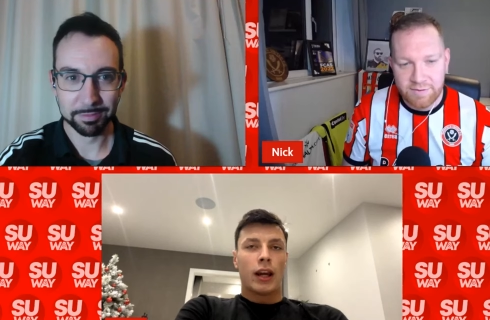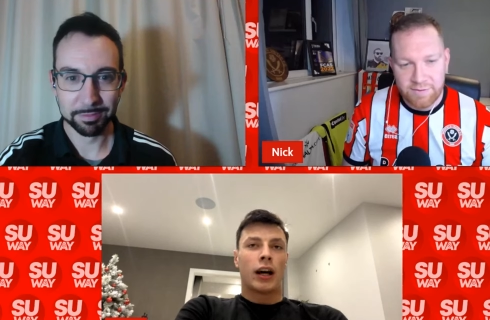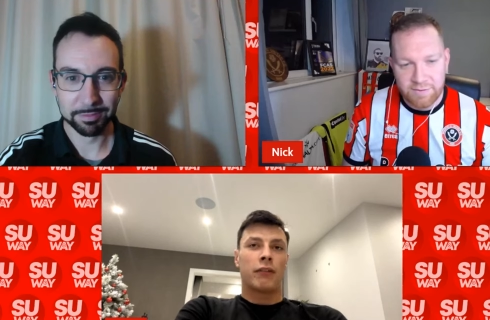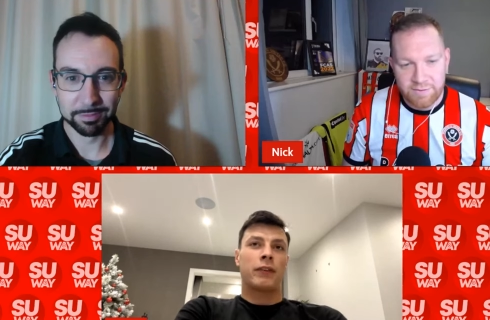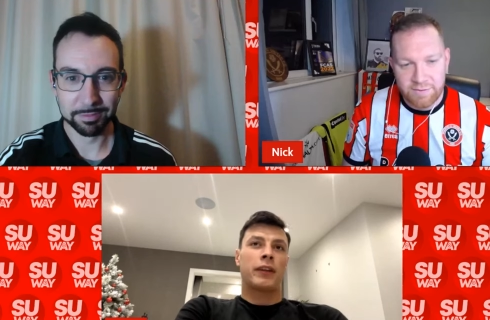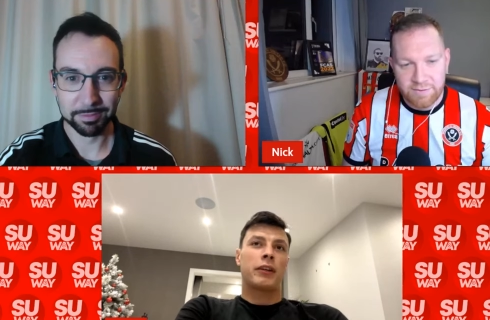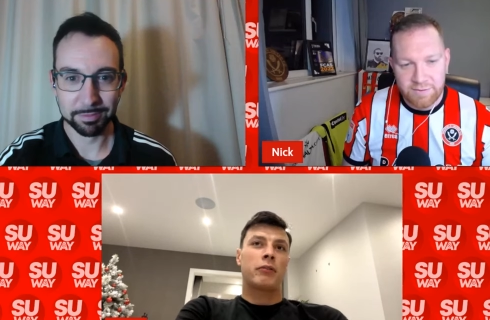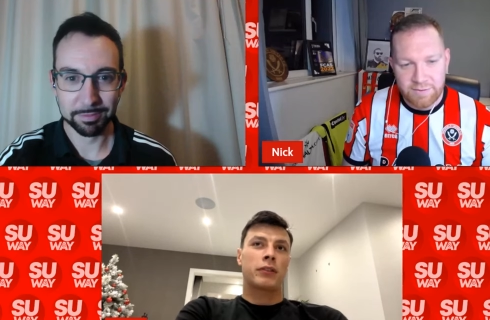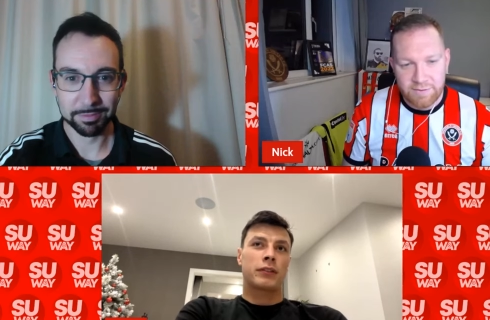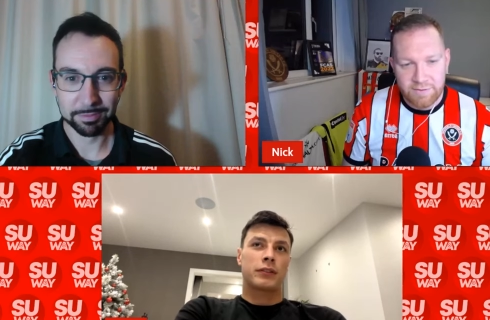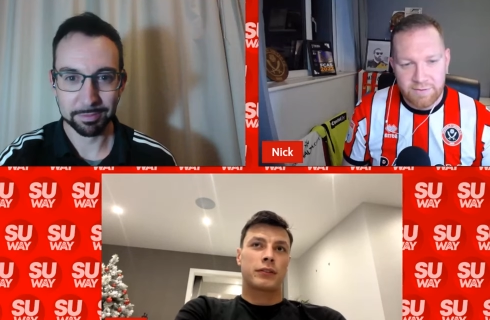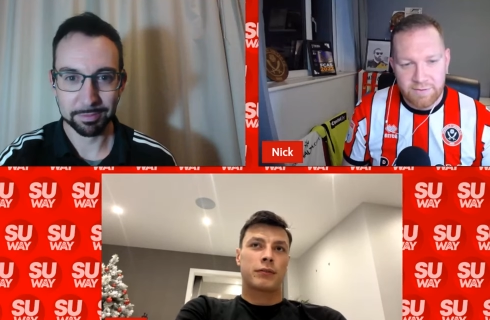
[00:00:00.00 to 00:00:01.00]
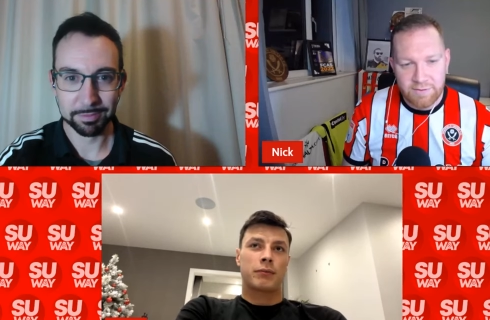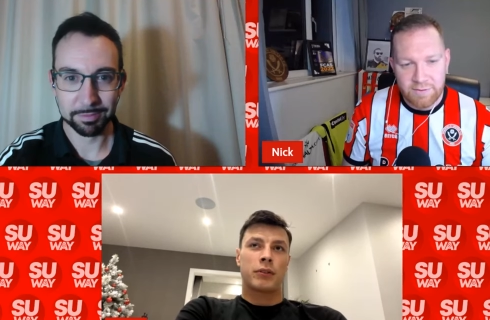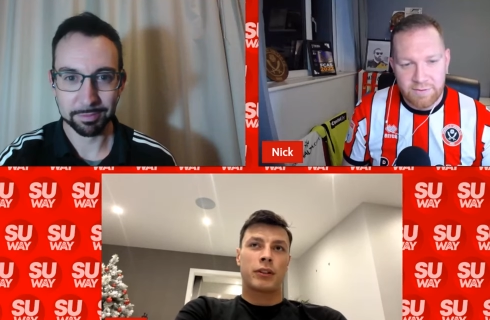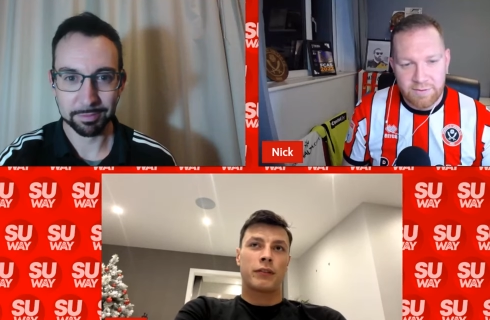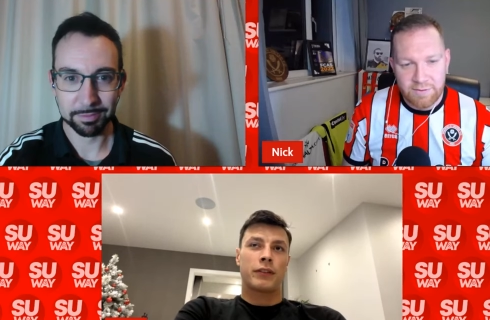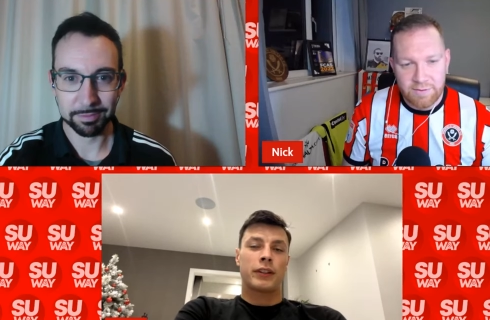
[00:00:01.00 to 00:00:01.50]
Speaker 1: I think he was
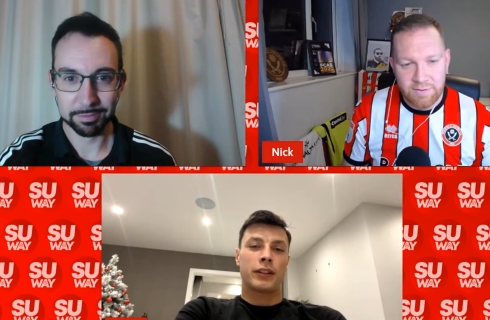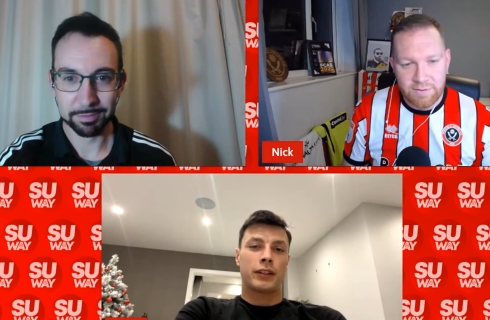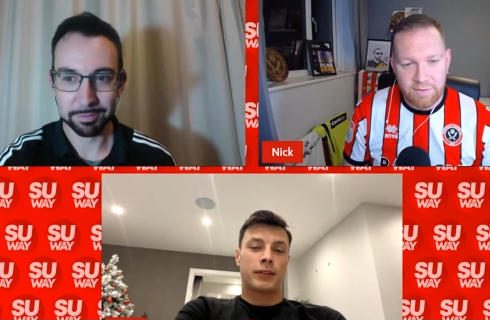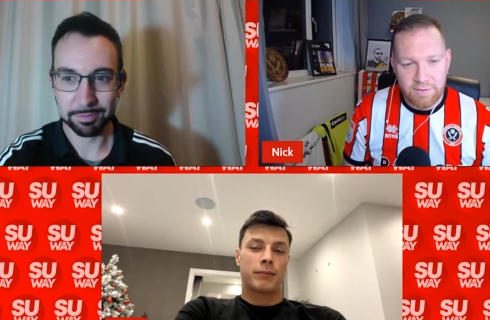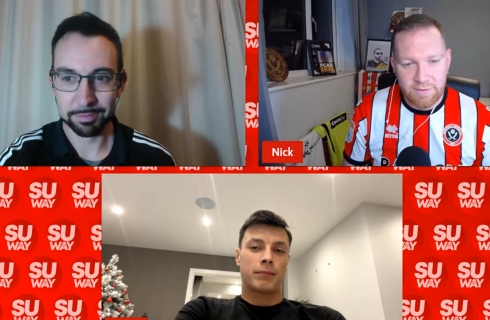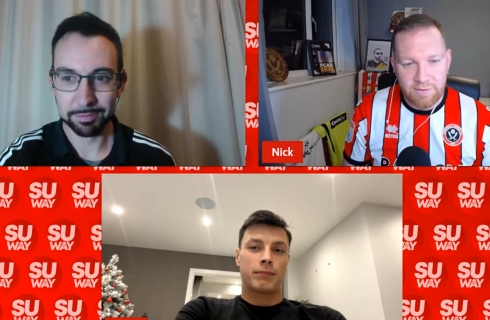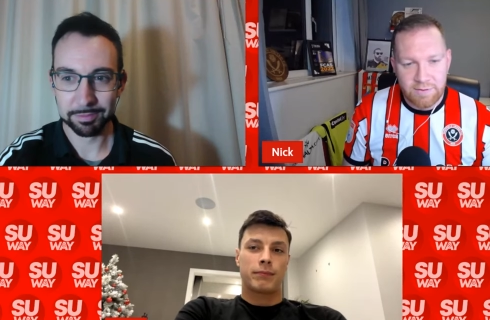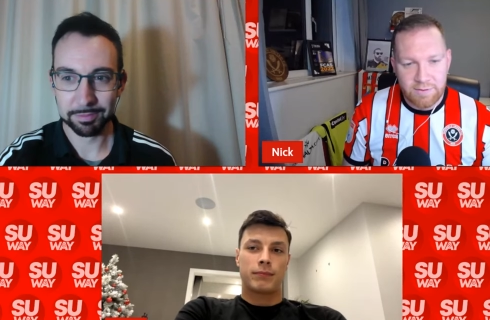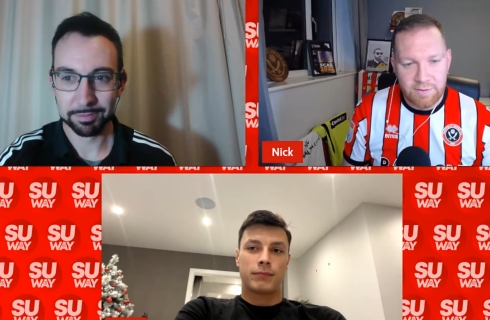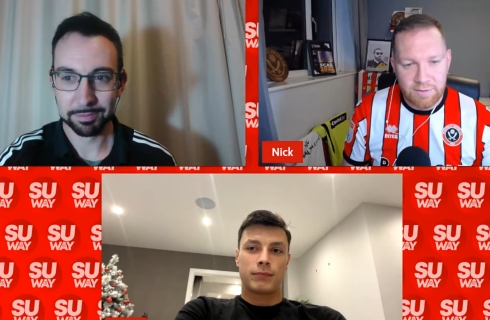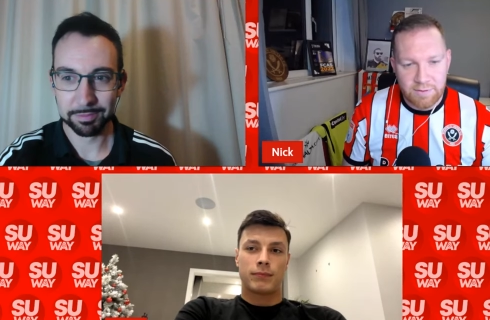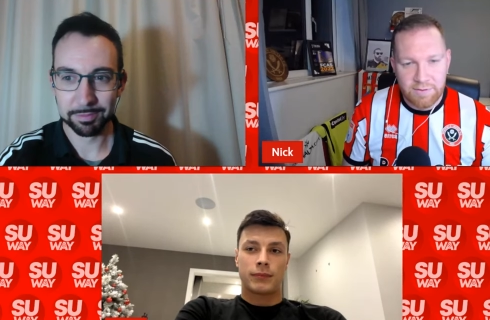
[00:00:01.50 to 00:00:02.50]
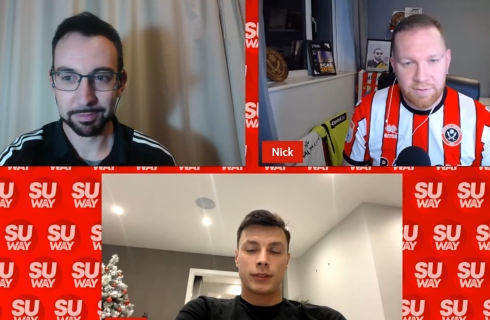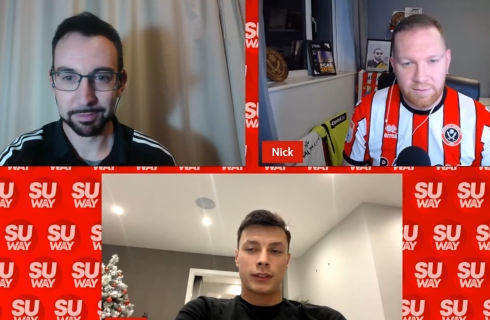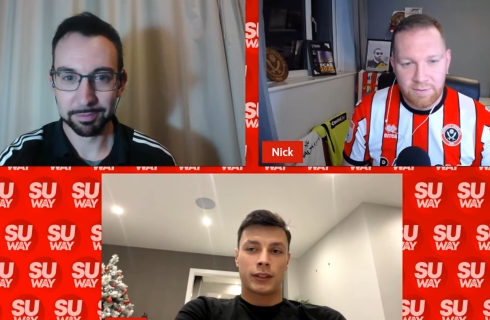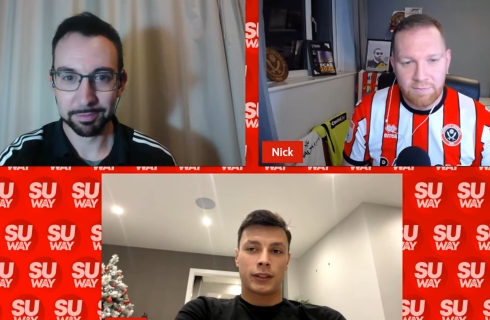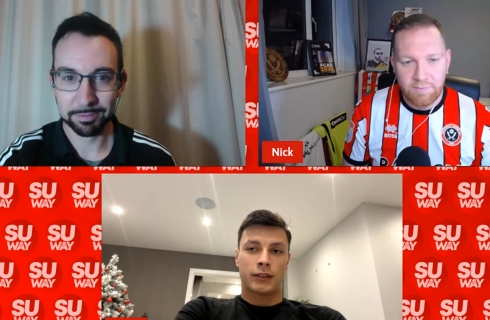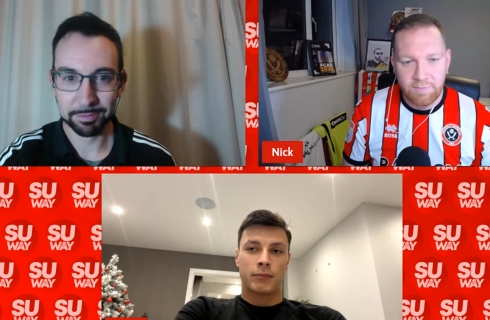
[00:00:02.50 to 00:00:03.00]
one of the
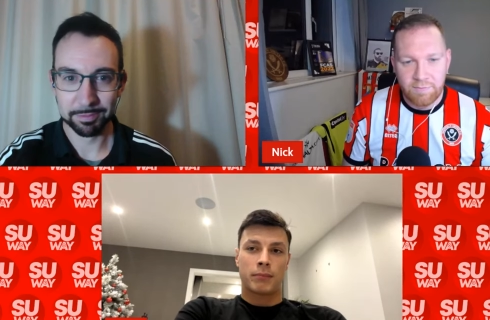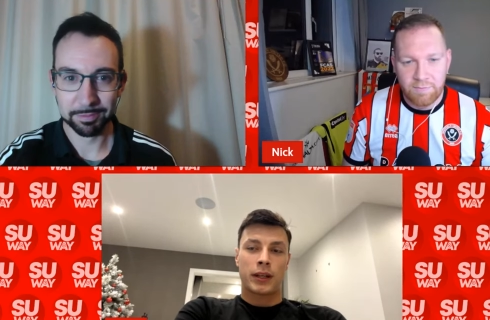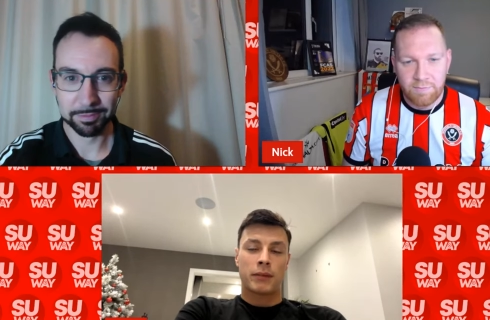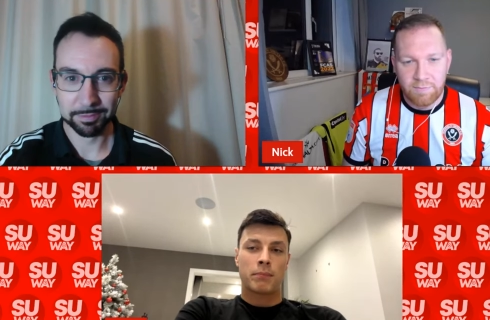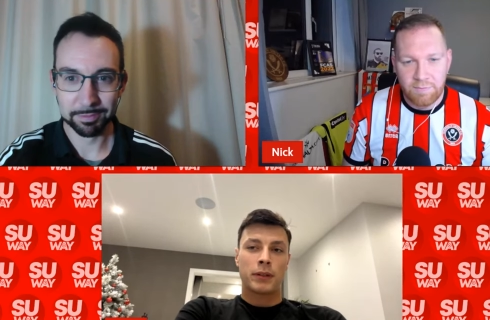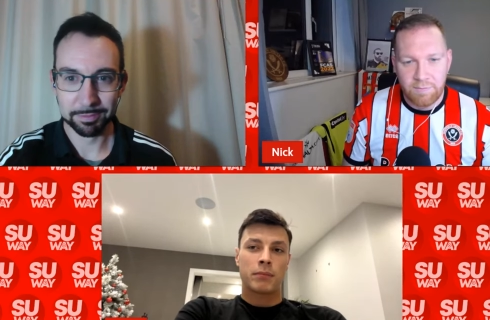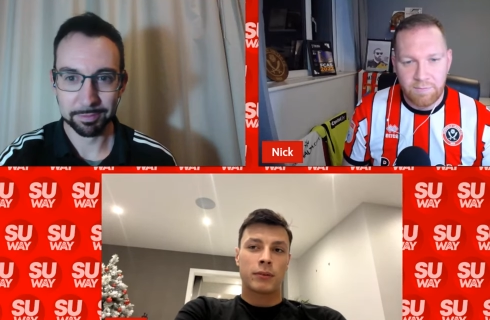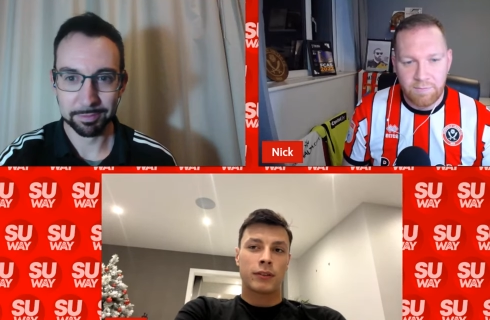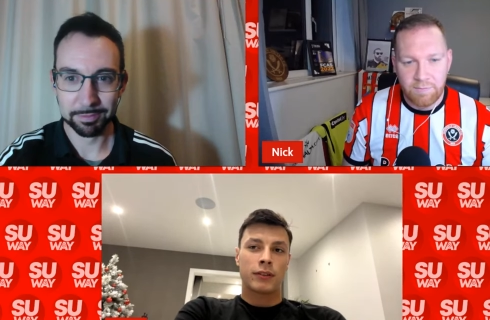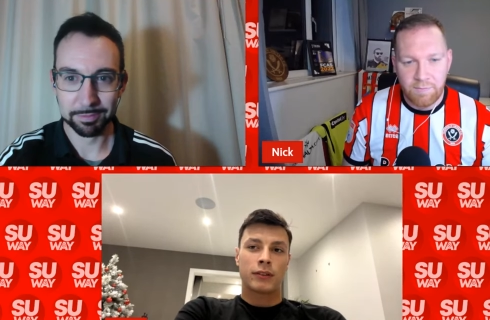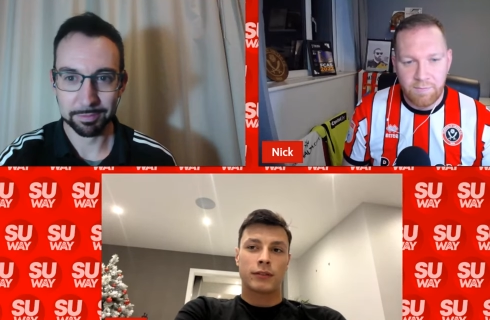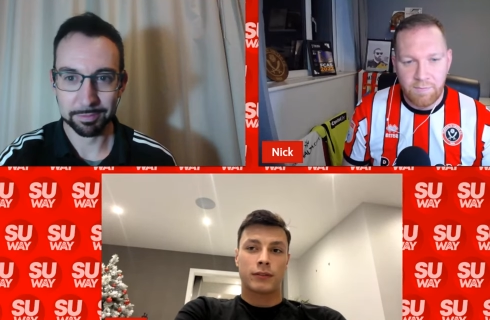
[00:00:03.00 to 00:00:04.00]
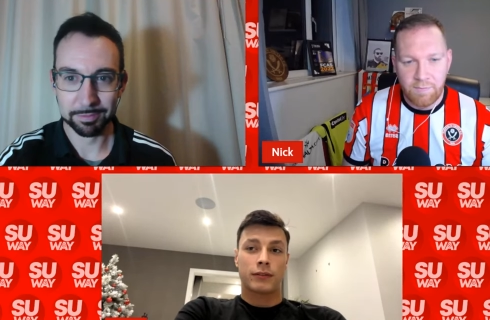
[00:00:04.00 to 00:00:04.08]
uh, main people